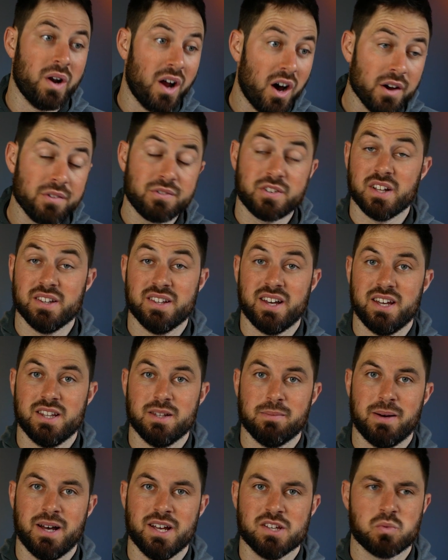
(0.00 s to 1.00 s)
when I've done that
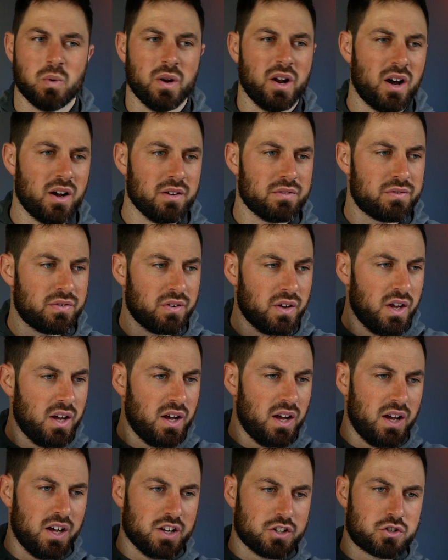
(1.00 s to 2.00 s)
in the past, when I've
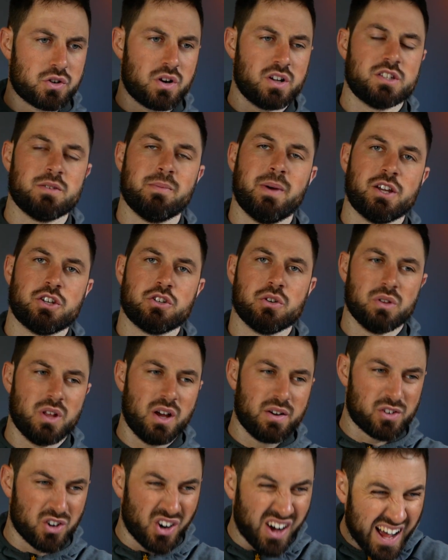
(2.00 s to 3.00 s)
tried to make sure that
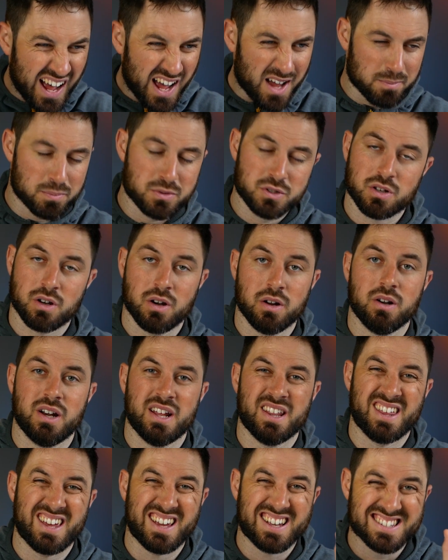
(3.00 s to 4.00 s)
I've got
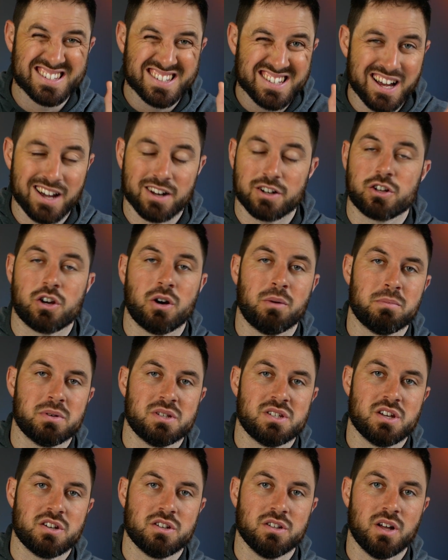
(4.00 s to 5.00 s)
absolutely the exact
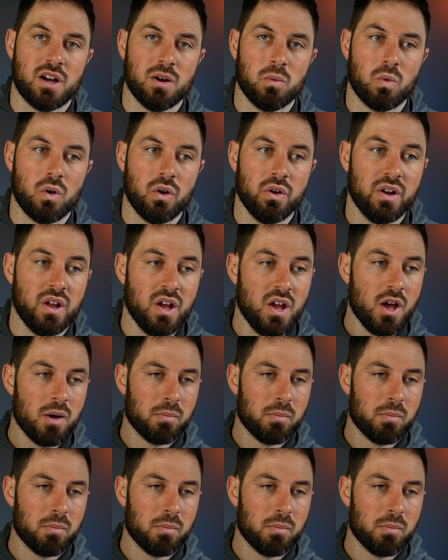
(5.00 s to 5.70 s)
composition that I want,